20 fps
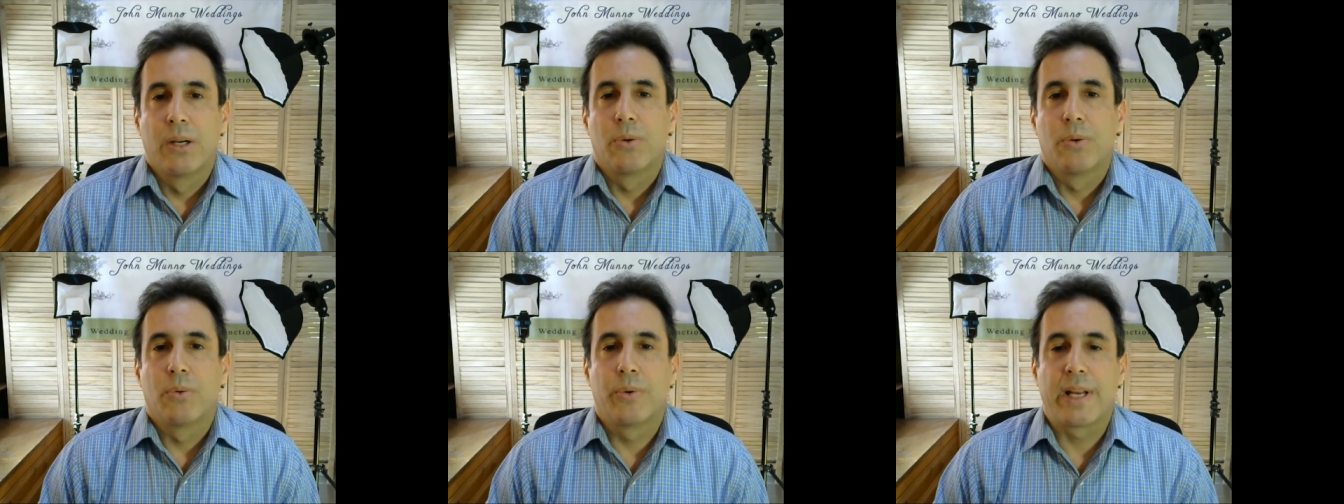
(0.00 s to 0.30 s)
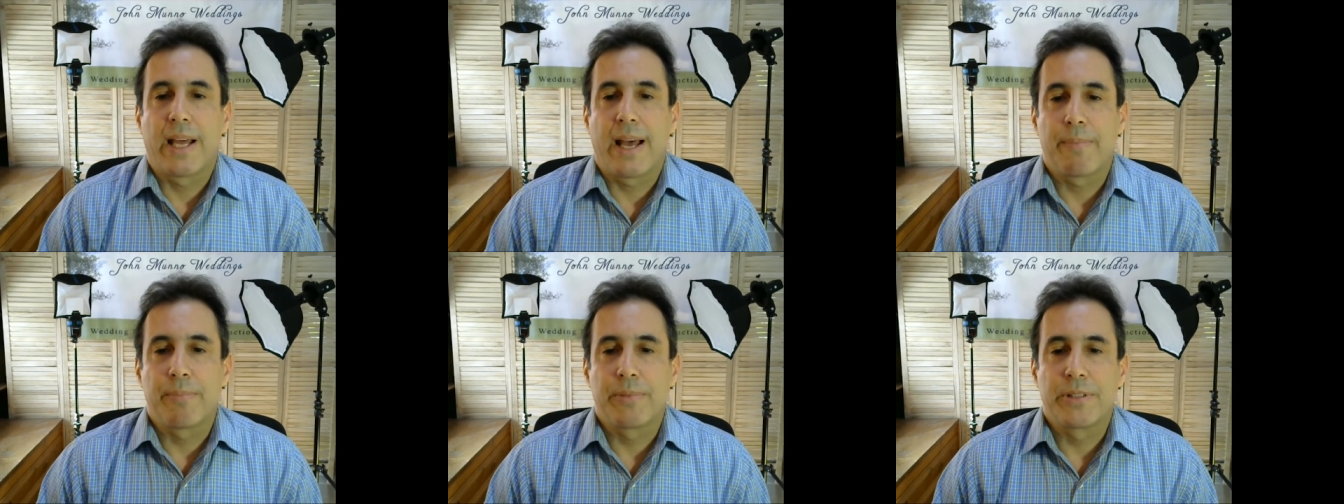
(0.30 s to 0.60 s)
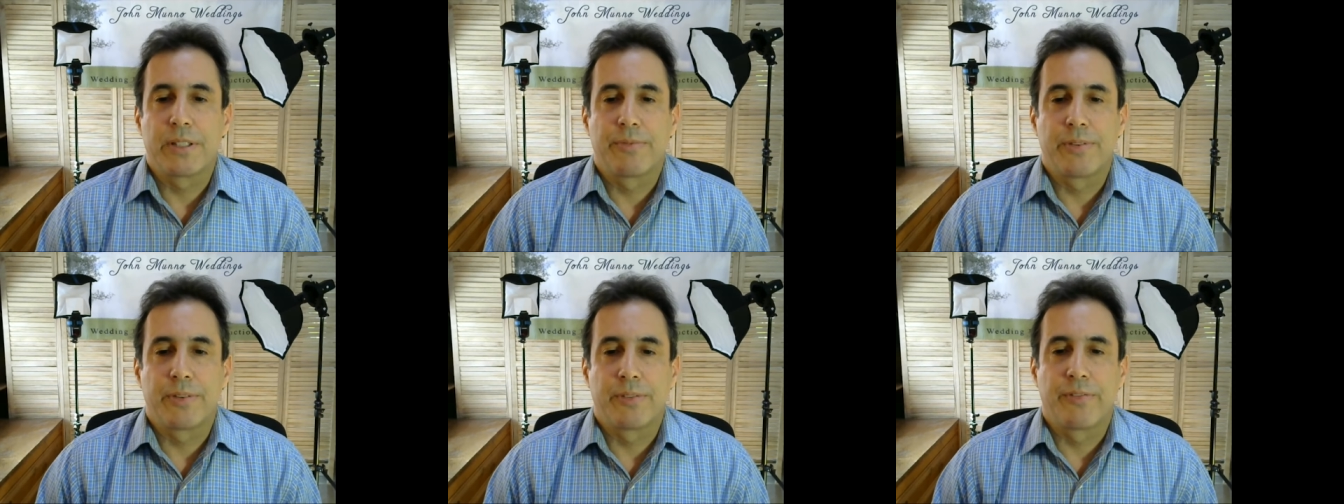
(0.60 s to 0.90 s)
What happens
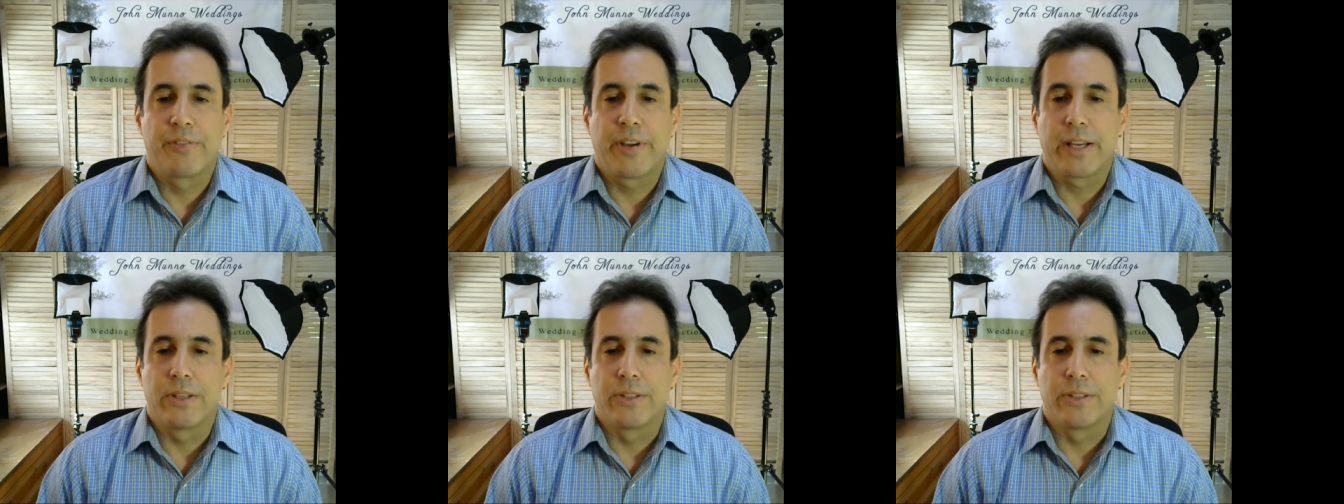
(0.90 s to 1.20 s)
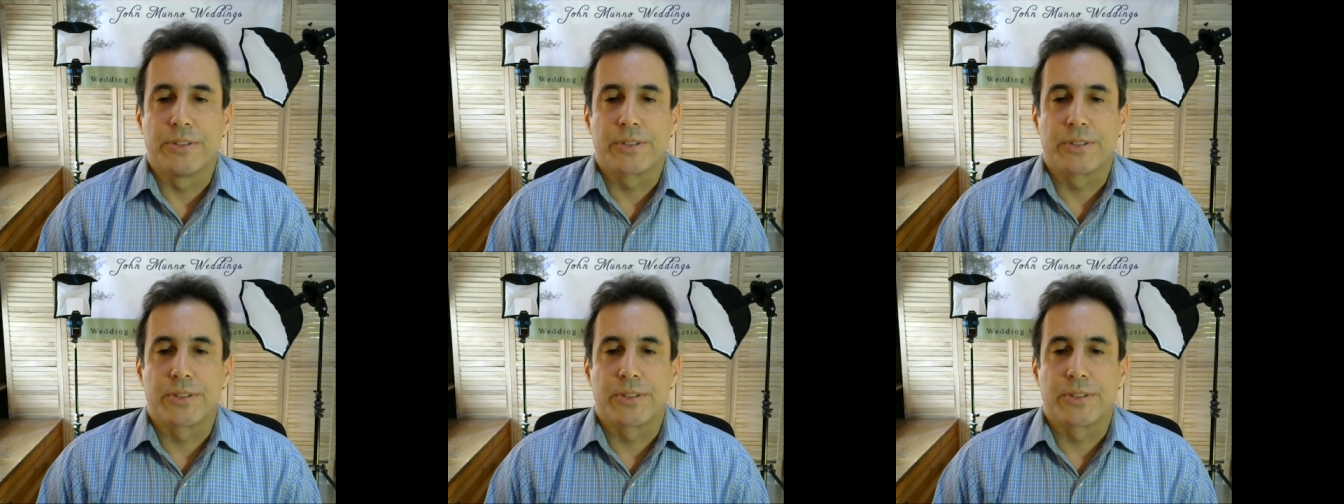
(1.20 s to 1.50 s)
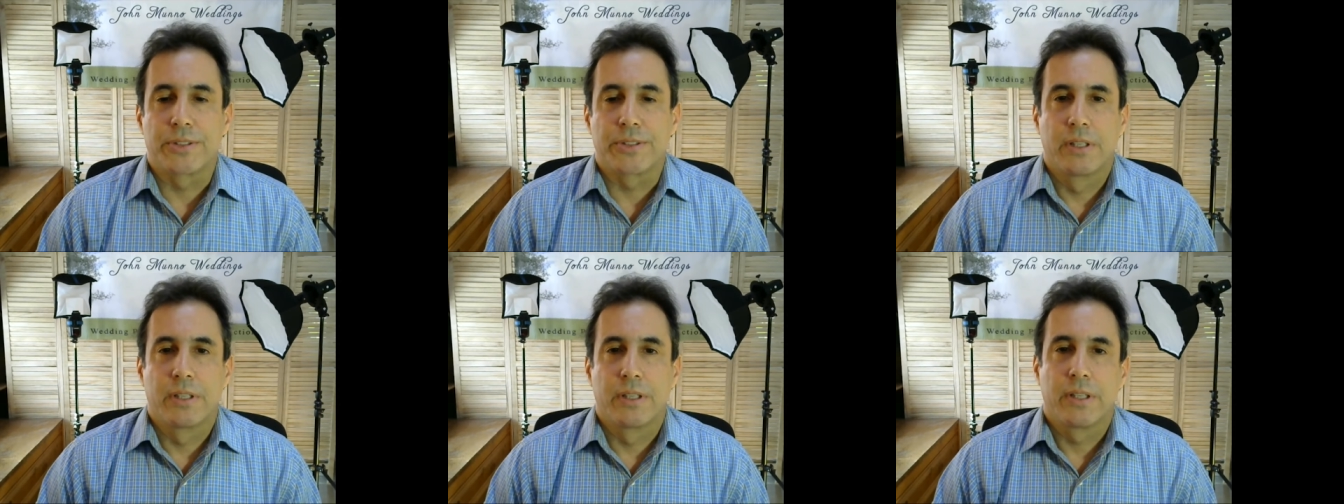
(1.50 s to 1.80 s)
if it fails?
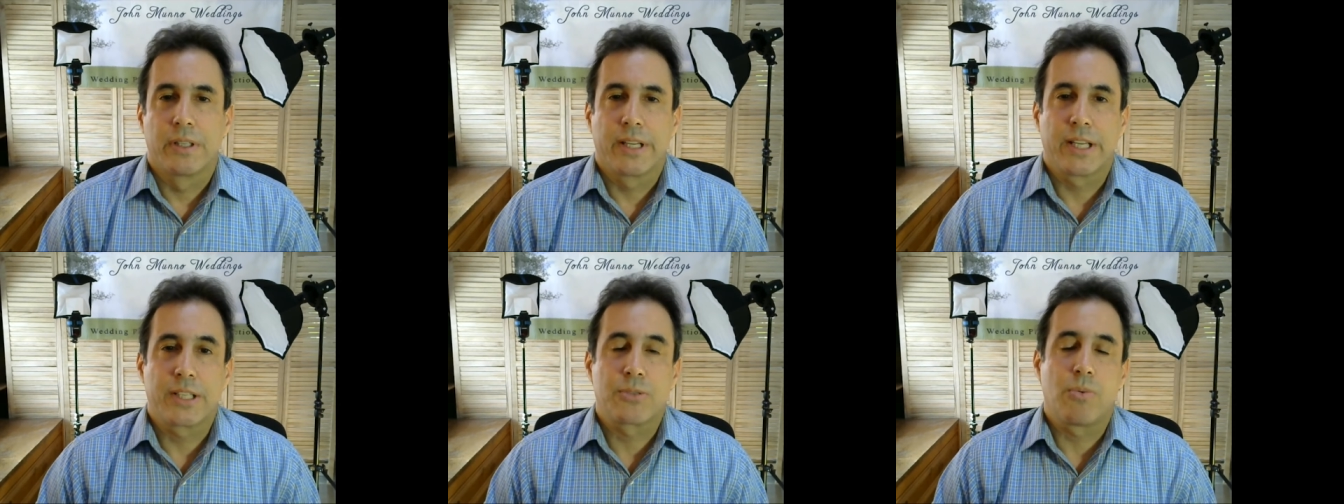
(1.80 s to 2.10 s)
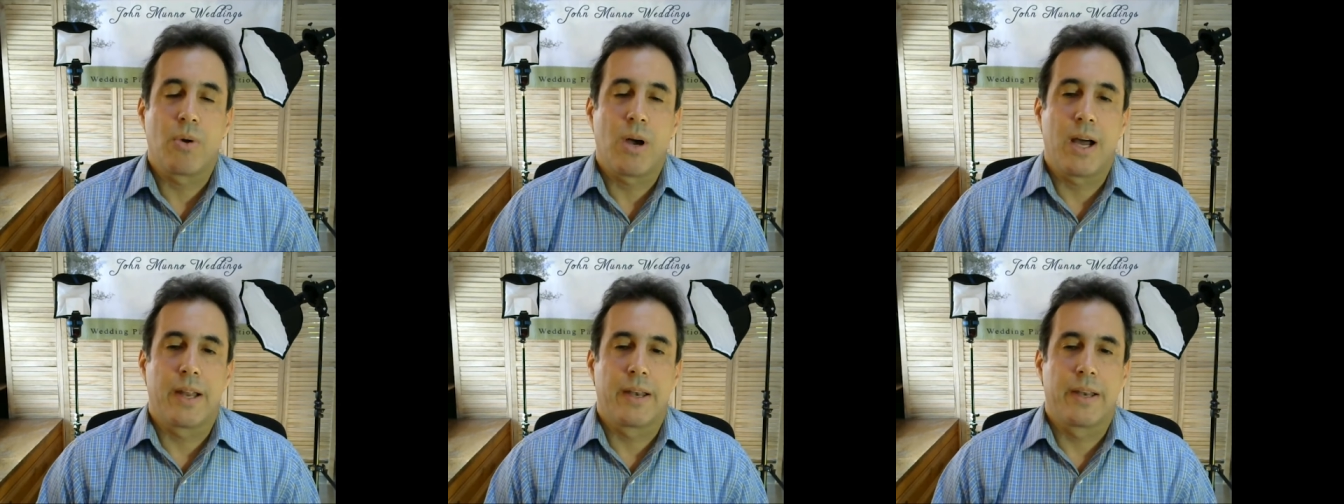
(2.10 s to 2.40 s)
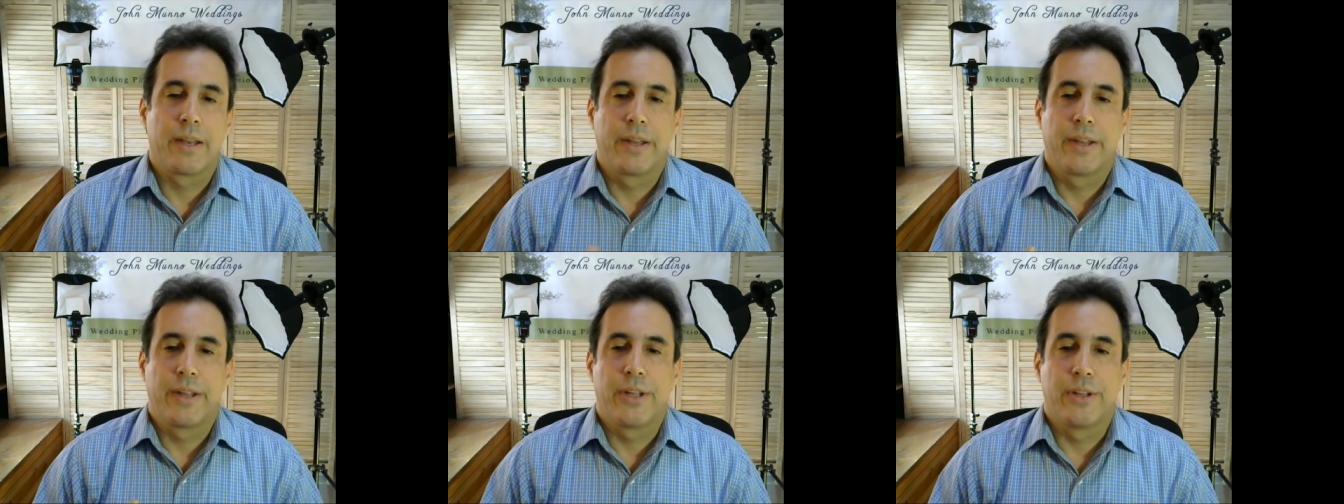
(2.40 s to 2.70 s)
Guess what?
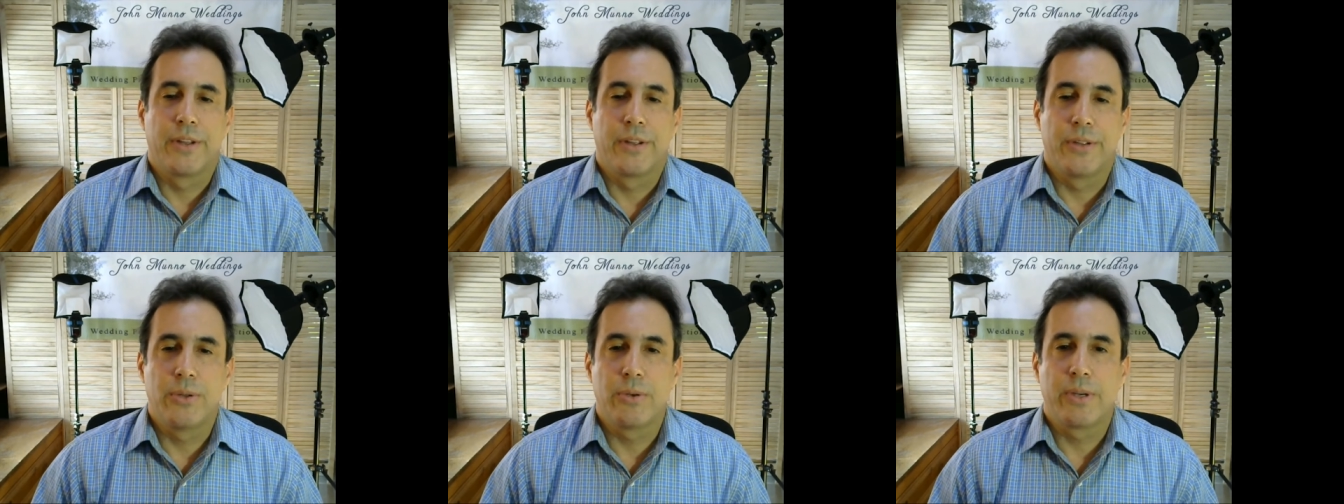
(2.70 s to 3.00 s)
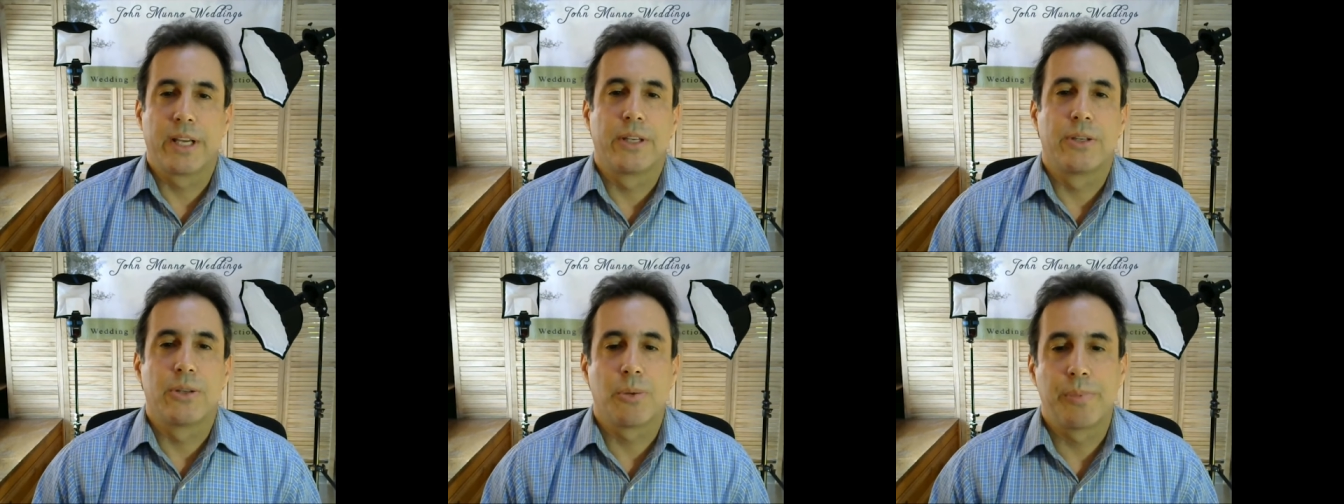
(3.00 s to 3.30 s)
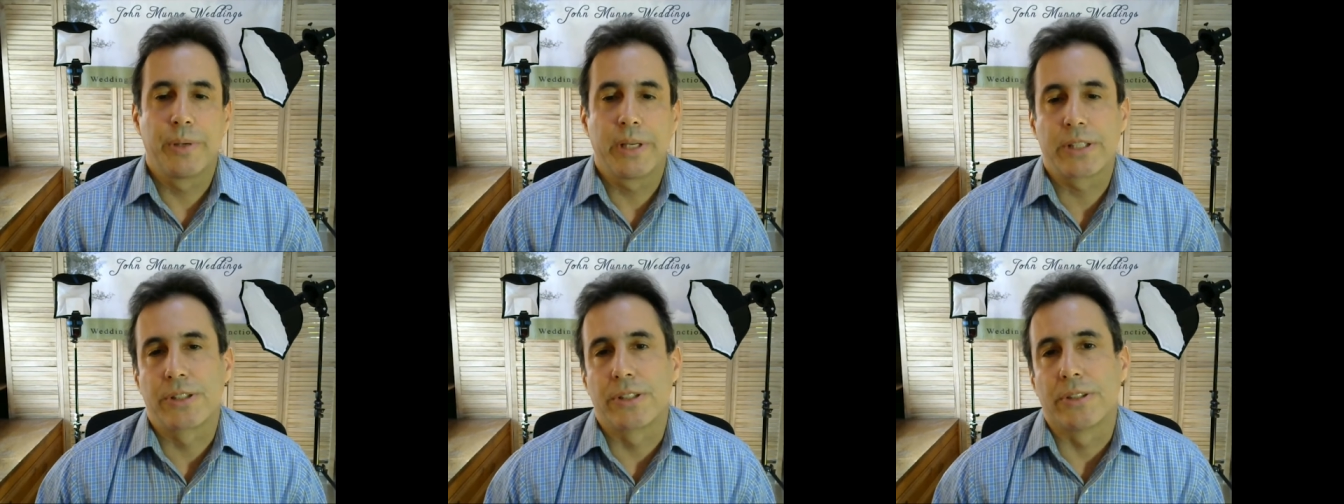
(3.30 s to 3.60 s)
You get no
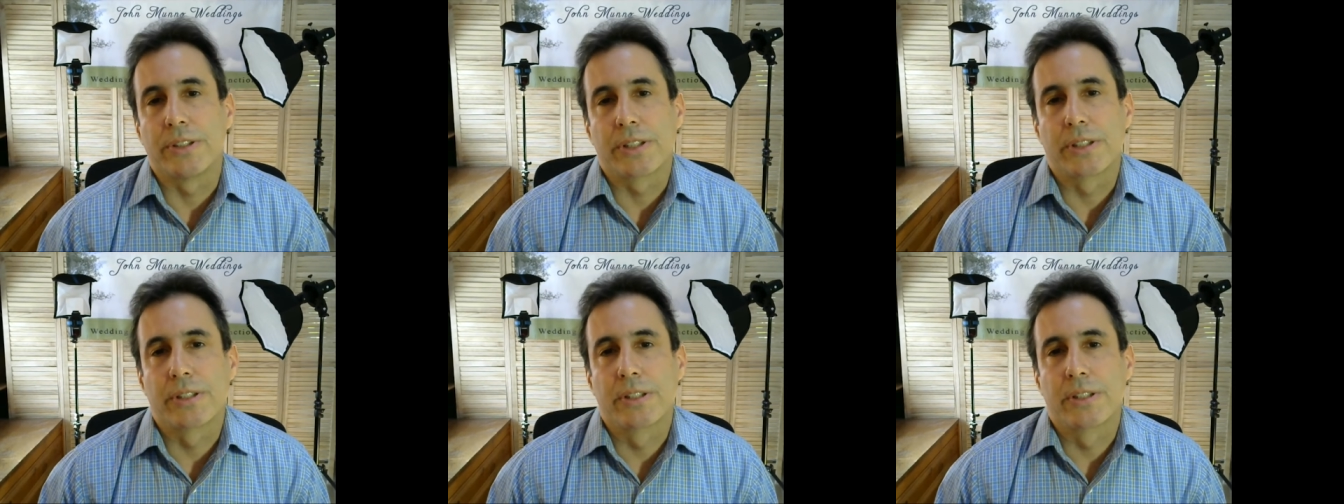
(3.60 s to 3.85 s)
pictures.